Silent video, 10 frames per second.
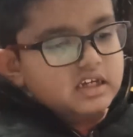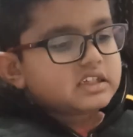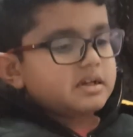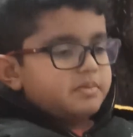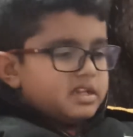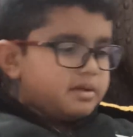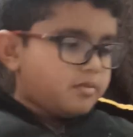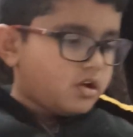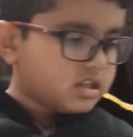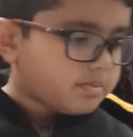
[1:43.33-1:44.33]
simply
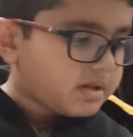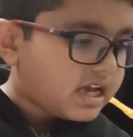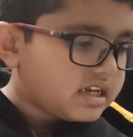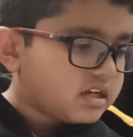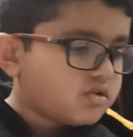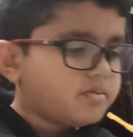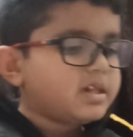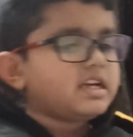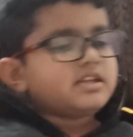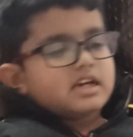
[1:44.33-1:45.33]
multiply the
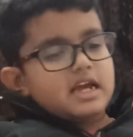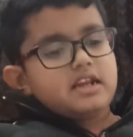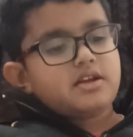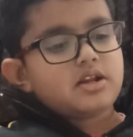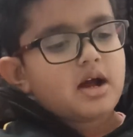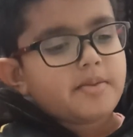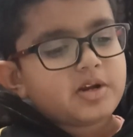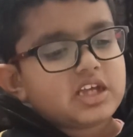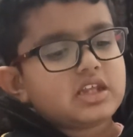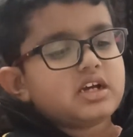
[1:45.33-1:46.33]
numerator and
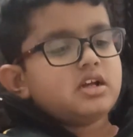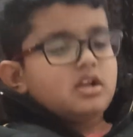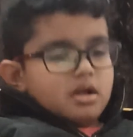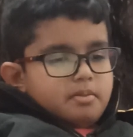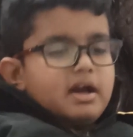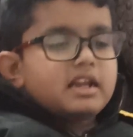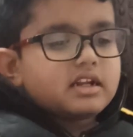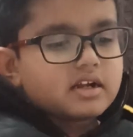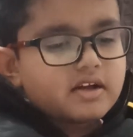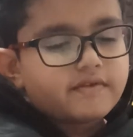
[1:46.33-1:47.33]
denominator
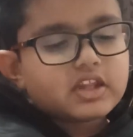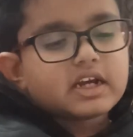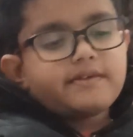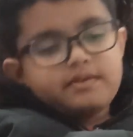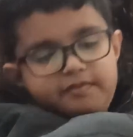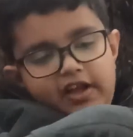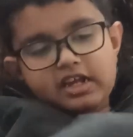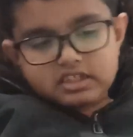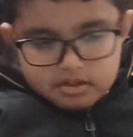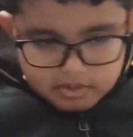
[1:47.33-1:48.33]
by the given
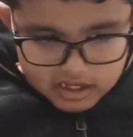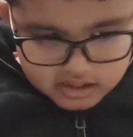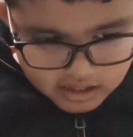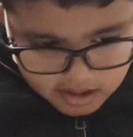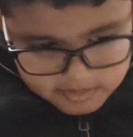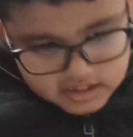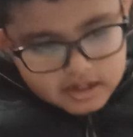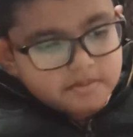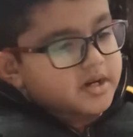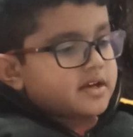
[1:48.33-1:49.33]
fraction by a common
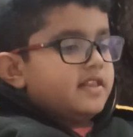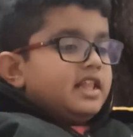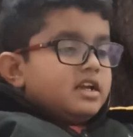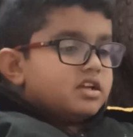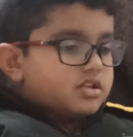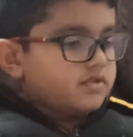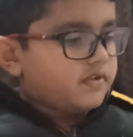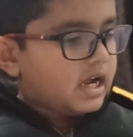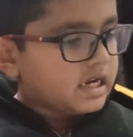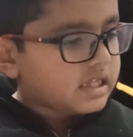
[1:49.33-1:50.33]
number. To
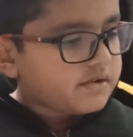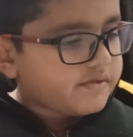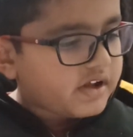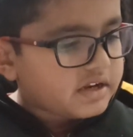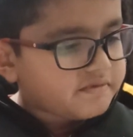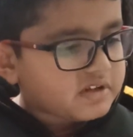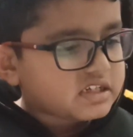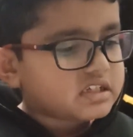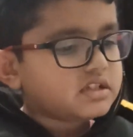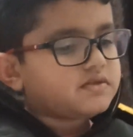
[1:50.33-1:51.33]
find equivalent
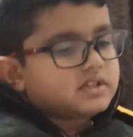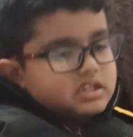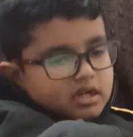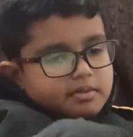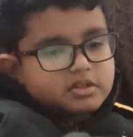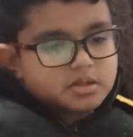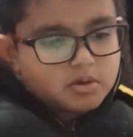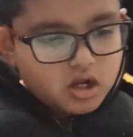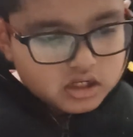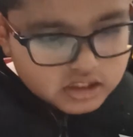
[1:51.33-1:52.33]
fractions with terms
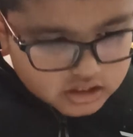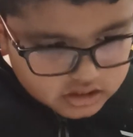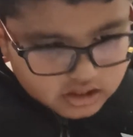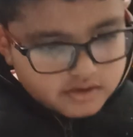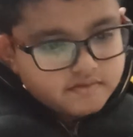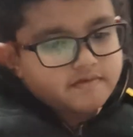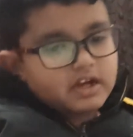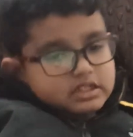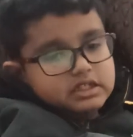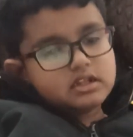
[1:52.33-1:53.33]
smaller than the given
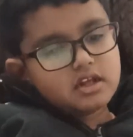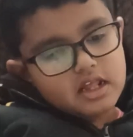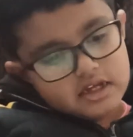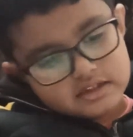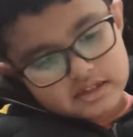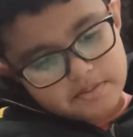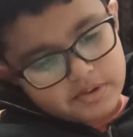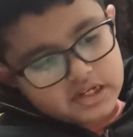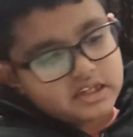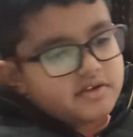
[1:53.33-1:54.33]
fraction,
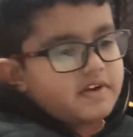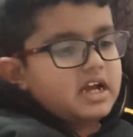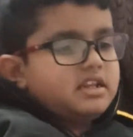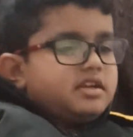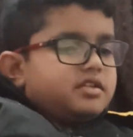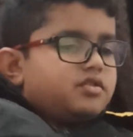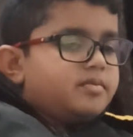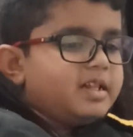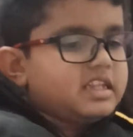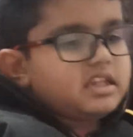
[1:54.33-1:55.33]
simply divide the
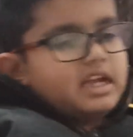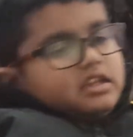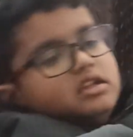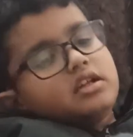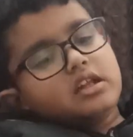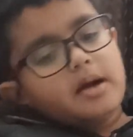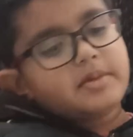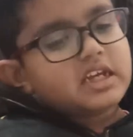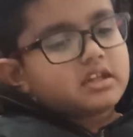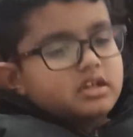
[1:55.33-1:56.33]
numerator and the
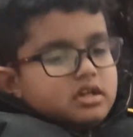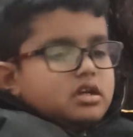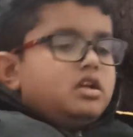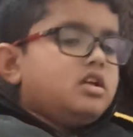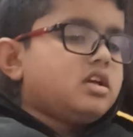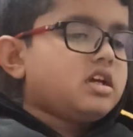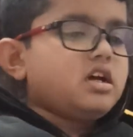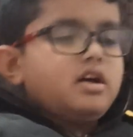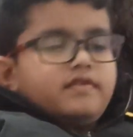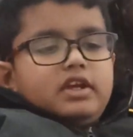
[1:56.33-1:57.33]
denominator of